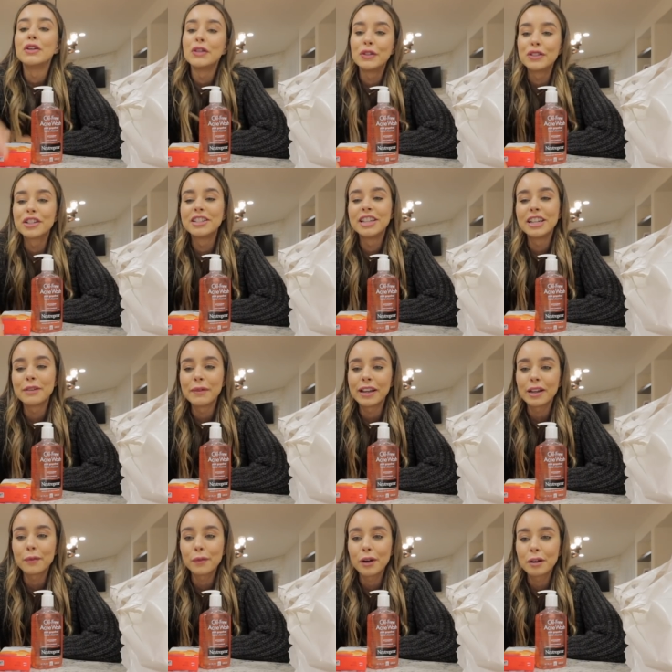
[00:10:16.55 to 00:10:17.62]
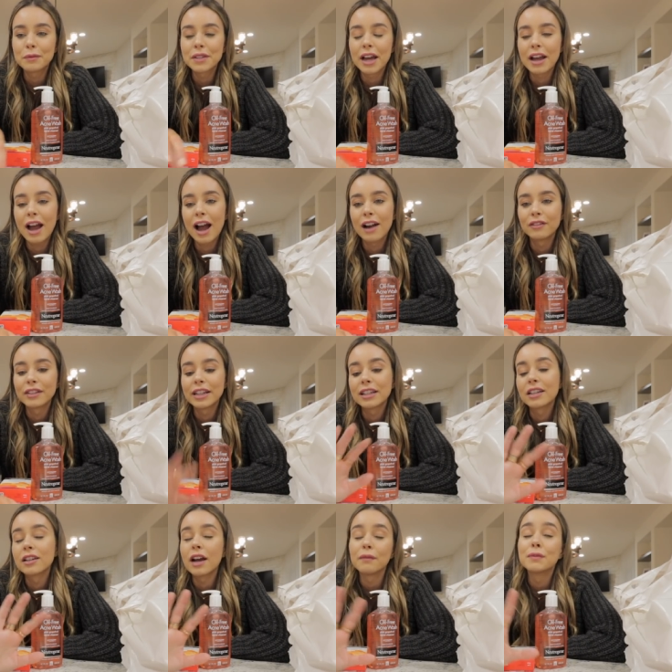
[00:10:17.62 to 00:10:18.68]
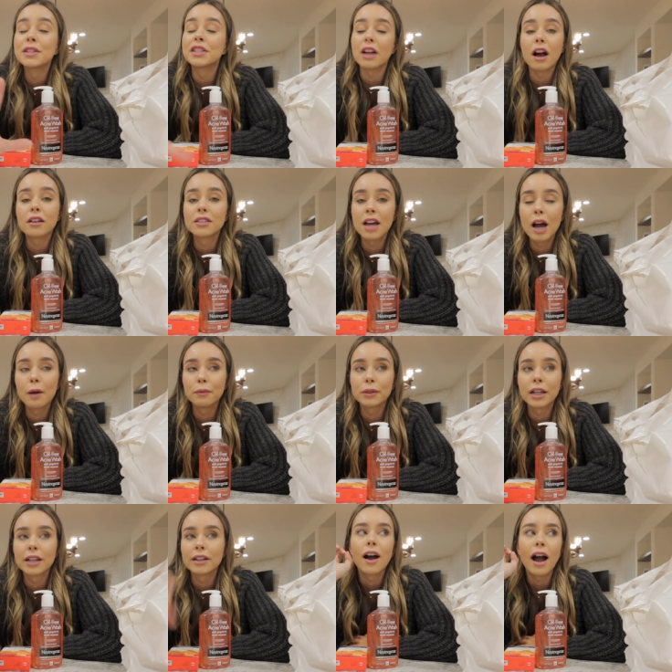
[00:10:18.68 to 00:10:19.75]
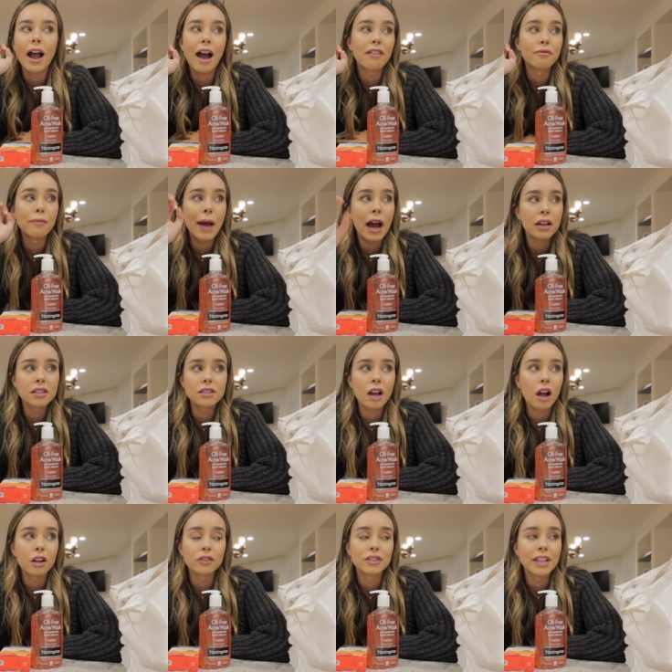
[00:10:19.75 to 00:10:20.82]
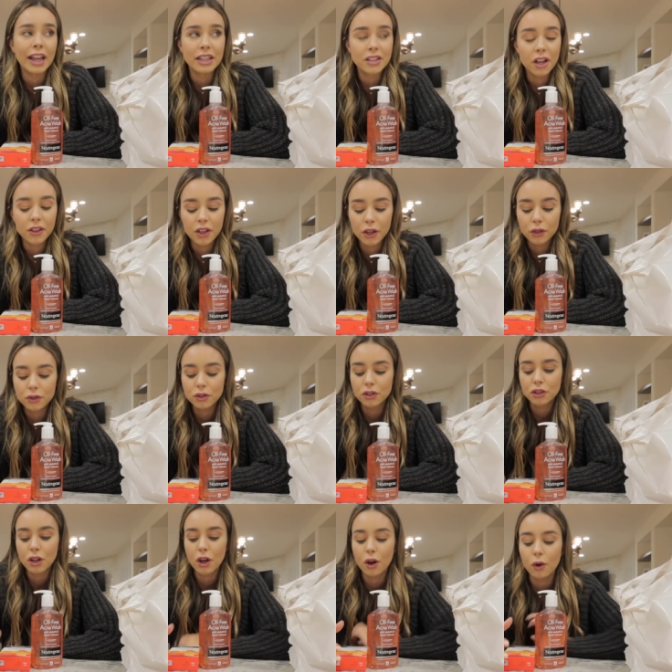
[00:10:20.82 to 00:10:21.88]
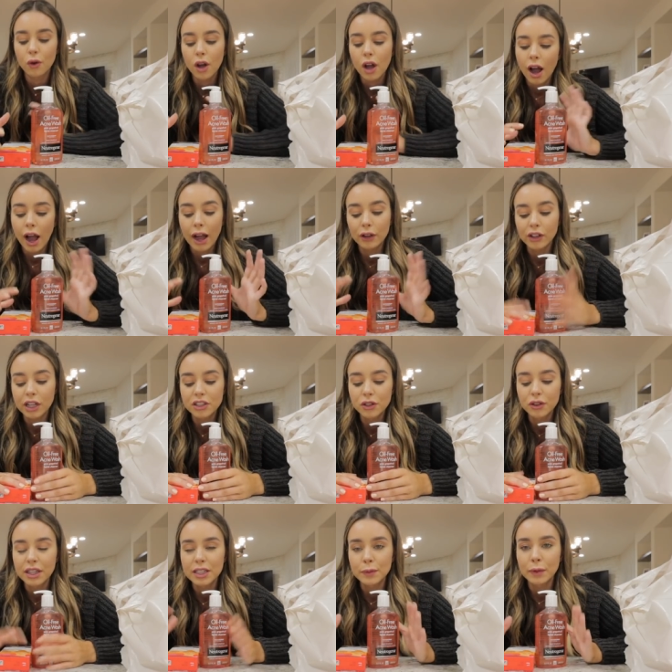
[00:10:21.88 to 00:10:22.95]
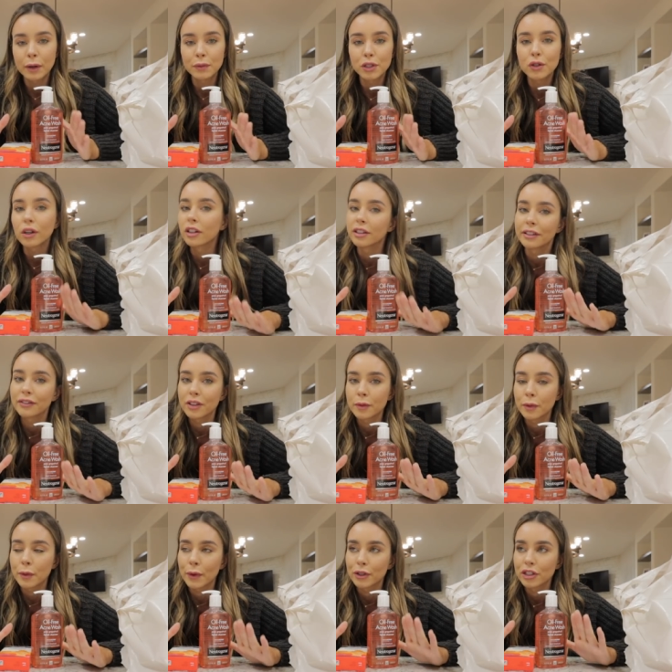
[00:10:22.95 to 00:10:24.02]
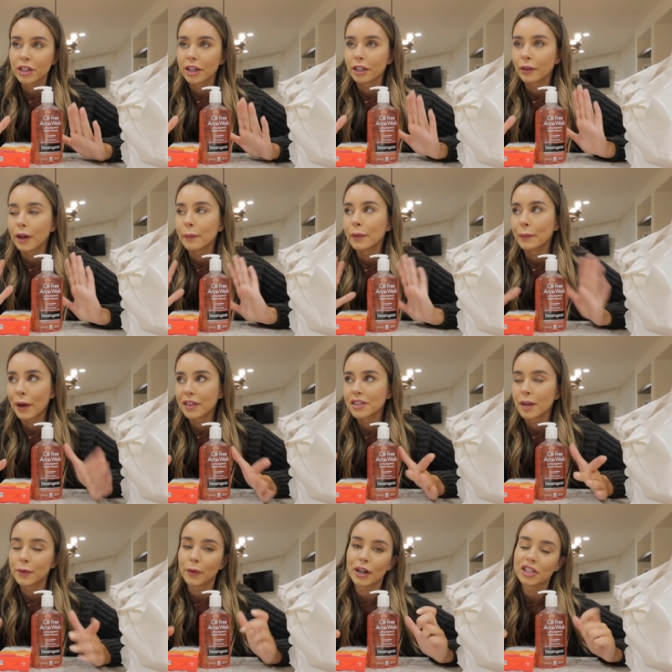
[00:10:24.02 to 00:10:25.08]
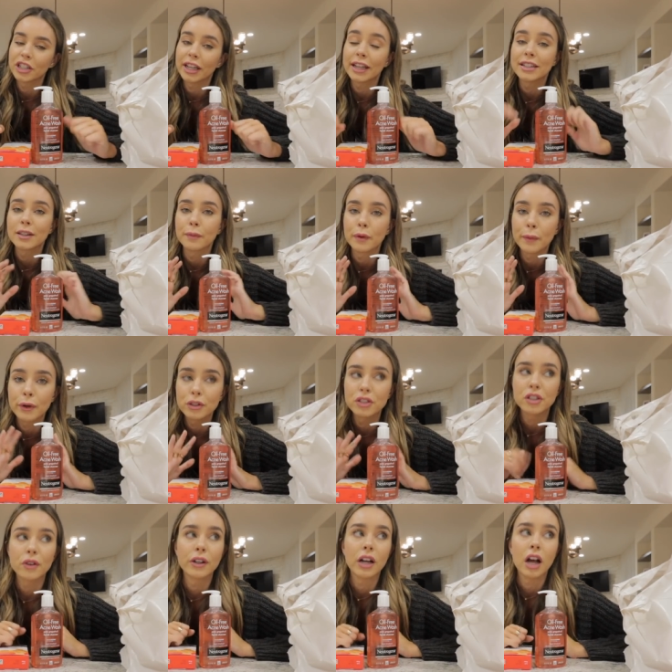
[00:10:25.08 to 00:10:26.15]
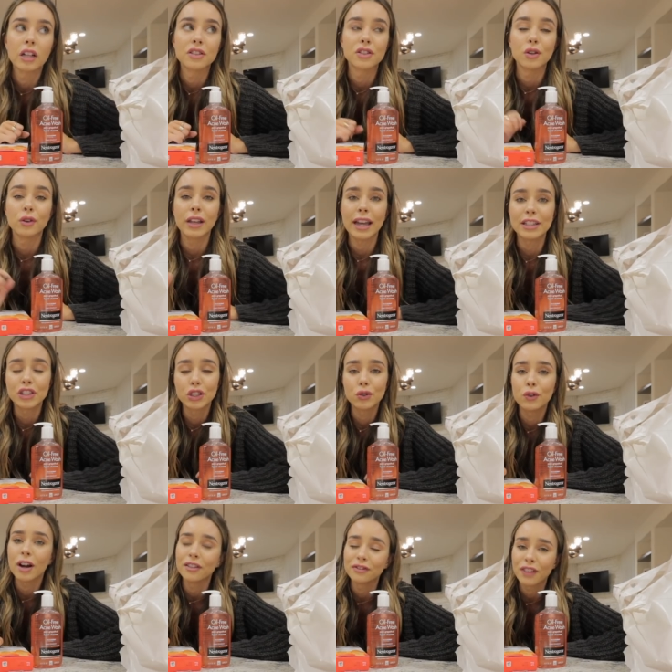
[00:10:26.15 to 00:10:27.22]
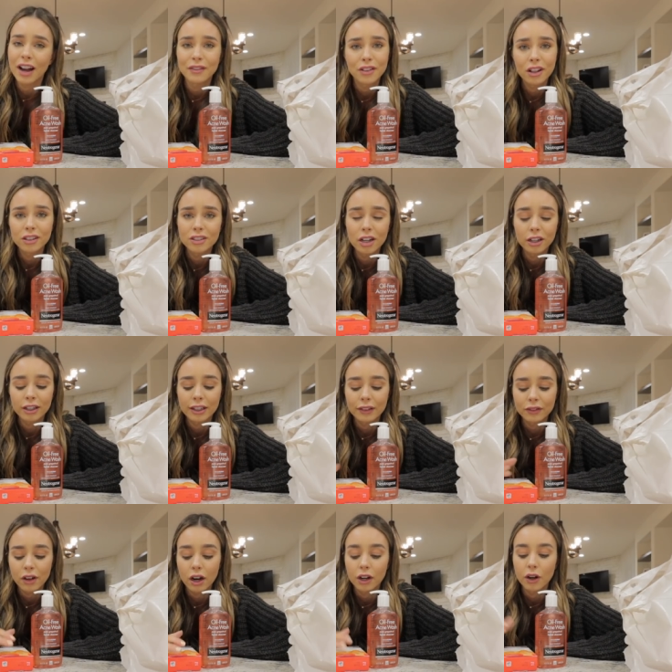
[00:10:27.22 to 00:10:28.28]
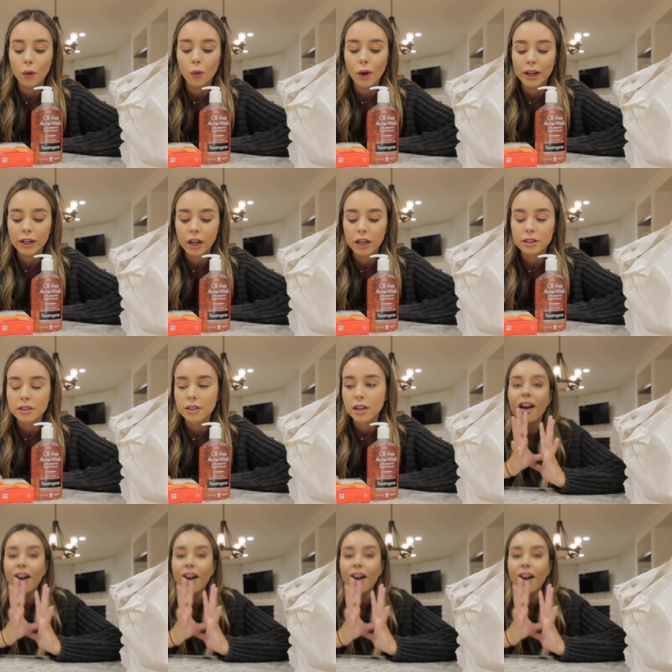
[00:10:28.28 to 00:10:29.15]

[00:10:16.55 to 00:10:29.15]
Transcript: Neutrogena makeup wipes I have, like, I'm stocked up. Like, I have back stock for days on those, so I only got two things, but I'm too early for the promotion anyway. But by the time you're watching it, the promotion's going on, so get you a $5 Target gift card. Why not?